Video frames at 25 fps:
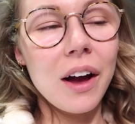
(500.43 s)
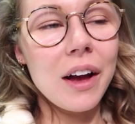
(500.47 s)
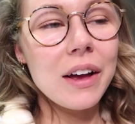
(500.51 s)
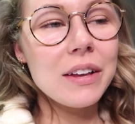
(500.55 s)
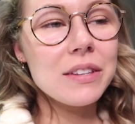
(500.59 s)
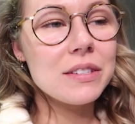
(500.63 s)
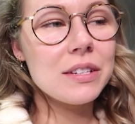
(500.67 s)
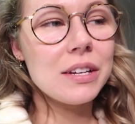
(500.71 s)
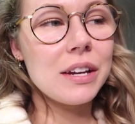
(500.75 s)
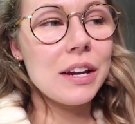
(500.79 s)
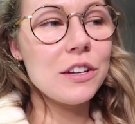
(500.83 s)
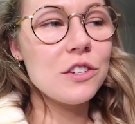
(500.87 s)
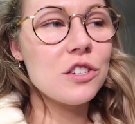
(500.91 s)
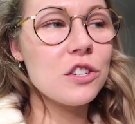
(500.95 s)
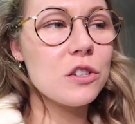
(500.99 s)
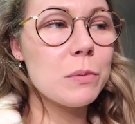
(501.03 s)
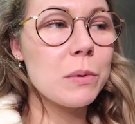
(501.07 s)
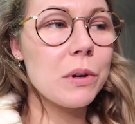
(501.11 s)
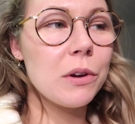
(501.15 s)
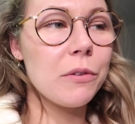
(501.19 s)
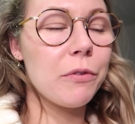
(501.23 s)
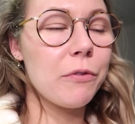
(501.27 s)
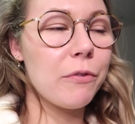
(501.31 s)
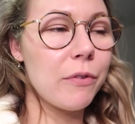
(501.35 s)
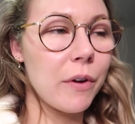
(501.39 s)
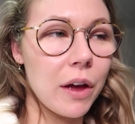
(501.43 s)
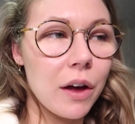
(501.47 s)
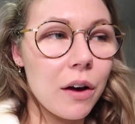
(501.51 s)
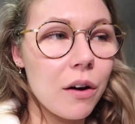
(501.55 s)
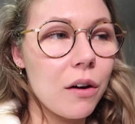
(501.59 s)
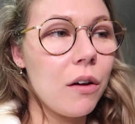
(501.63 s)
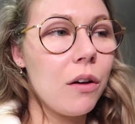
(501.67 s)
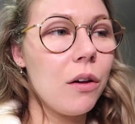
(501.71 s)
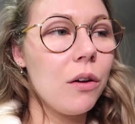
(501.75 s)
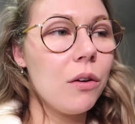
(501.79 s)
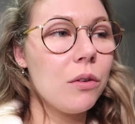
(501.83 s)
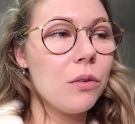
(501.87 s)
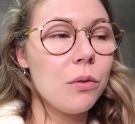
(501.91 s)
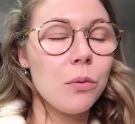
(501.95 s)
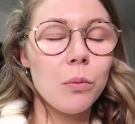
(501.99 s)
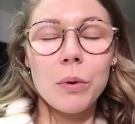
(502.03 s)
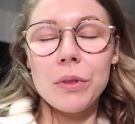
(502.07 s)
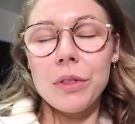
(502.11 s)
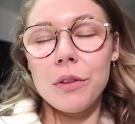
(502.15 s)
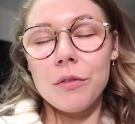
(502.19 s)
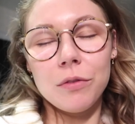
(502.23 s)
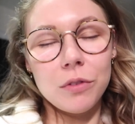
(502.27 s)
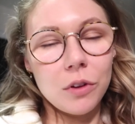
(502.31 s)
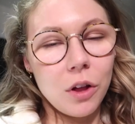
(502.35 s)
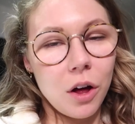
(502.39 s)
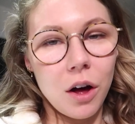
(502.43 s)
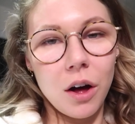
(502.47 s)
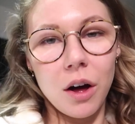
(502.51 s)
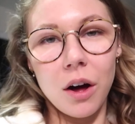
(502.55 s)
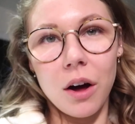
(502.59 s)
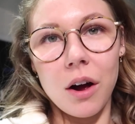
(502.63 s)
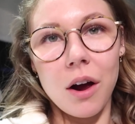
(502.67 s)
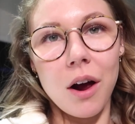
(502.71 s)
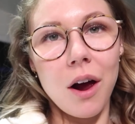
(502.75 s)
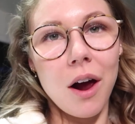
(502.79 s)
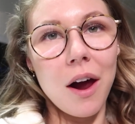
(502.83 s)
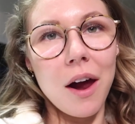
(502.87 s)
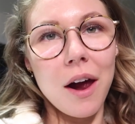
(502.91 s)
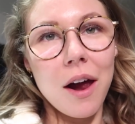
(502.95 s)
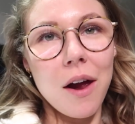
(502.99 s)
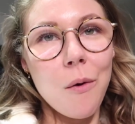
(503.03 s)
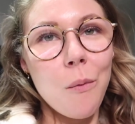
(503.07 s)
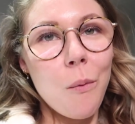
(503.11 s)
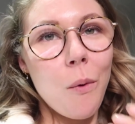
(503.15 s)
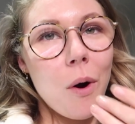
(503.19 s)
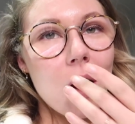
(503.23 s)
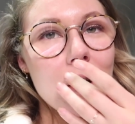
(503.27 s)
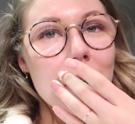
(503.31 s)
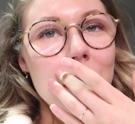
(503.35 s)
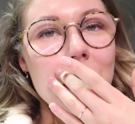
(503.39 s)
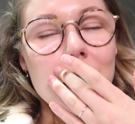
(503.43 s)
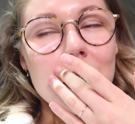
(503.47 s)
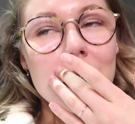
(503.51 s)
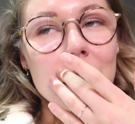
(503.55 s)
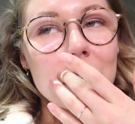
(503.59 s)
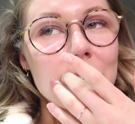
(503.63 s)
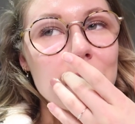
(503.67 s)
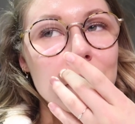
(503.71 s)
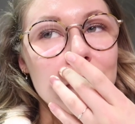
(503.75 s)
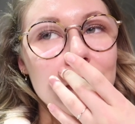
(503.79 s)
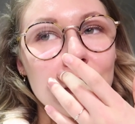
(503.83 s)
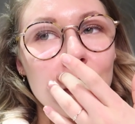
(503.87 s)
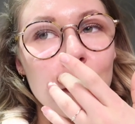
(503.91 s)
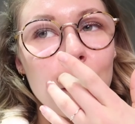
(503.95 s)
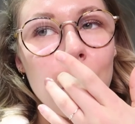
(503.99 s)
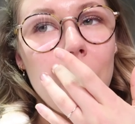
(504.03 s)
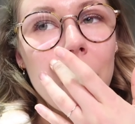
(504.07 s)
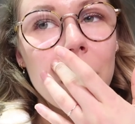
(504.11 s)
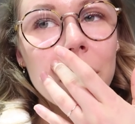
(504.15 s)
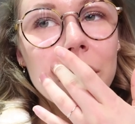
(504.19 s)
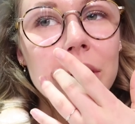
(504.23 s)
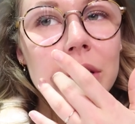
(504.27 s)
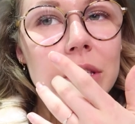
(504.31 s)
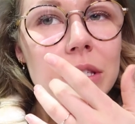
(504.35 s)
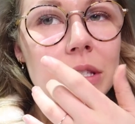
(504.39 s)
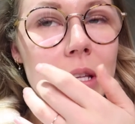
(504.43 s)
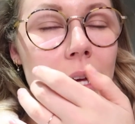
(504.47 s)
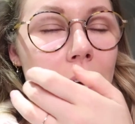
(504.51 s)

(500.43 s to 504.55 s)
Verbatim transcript: Guys, today's just been a fail with the vlog. I wanted to film all these